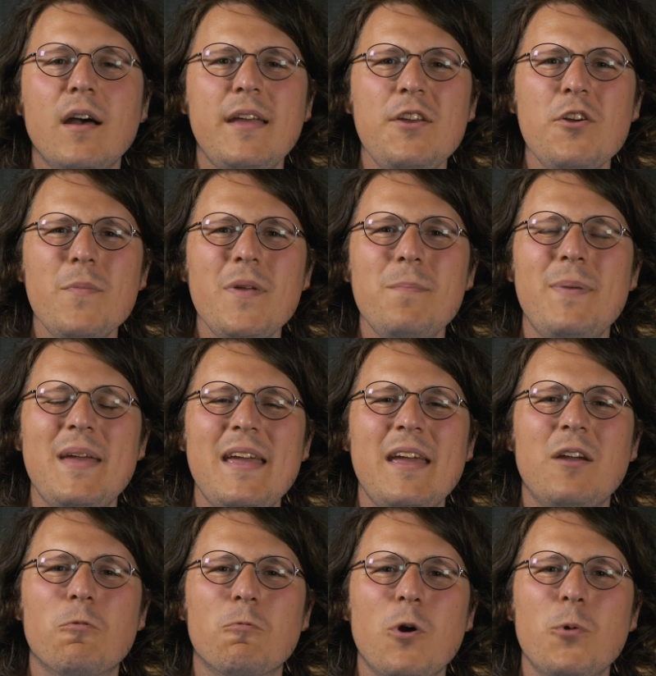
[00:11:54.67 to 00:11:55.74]
A human
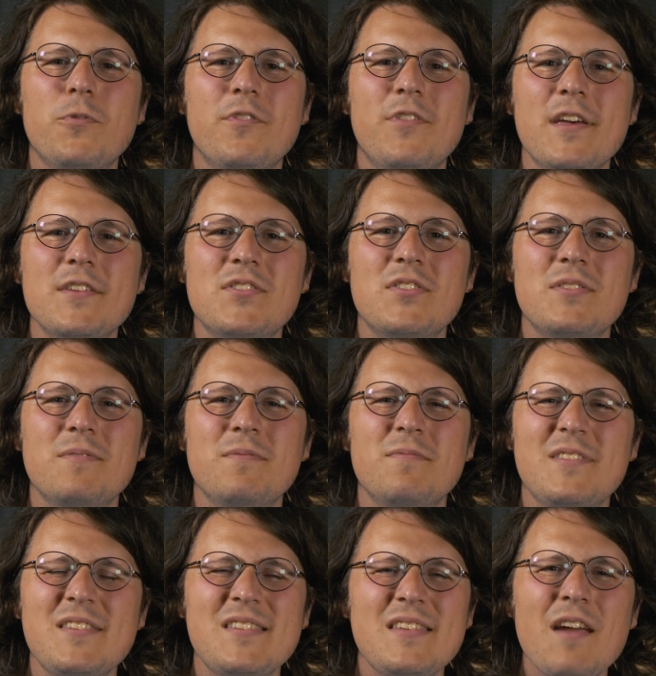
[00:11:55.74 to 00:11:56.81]
being wrote this.
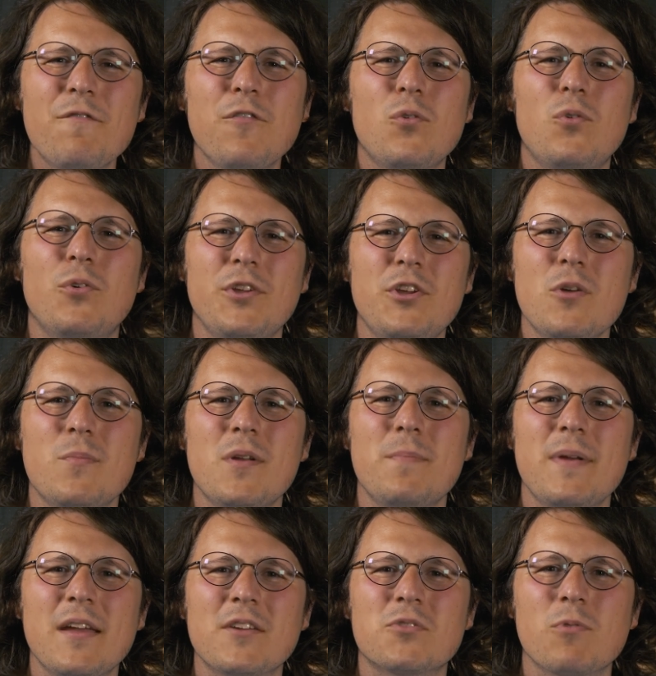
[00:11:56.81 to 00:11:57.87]
Several
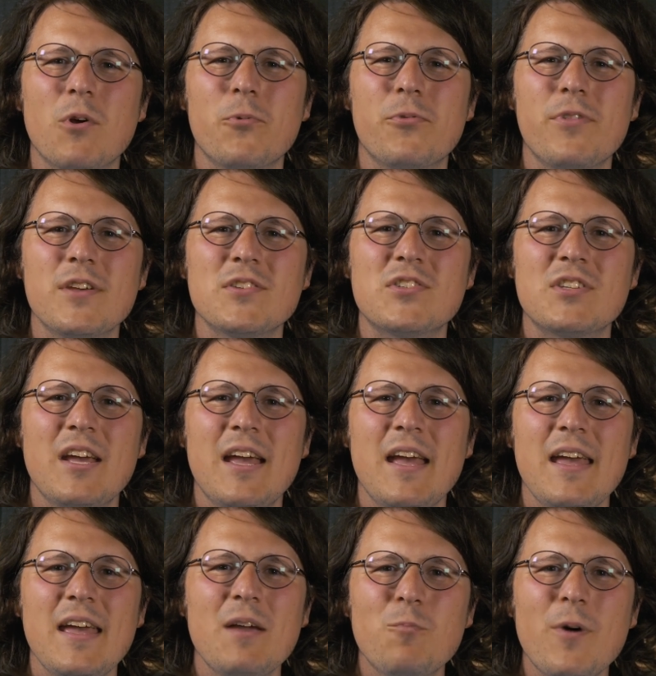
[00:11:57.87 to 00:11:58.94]
human beings wrote this.
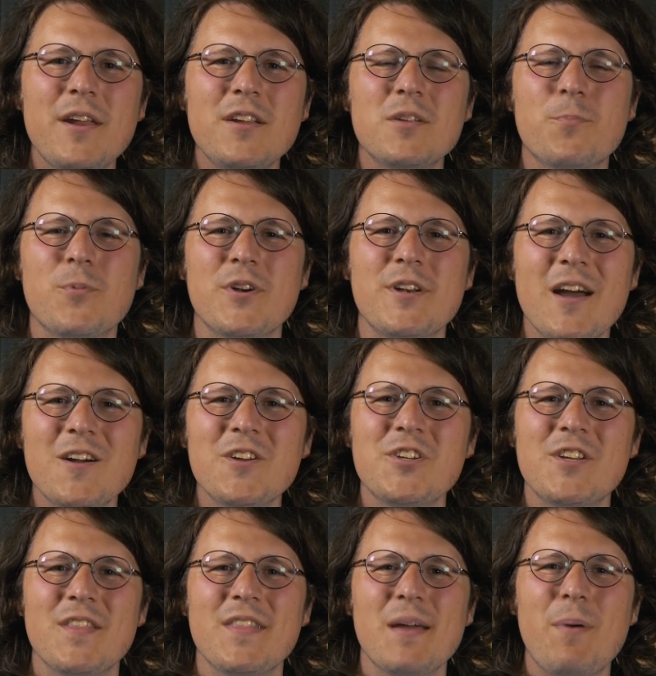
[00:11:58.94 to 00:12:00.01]
It went into production.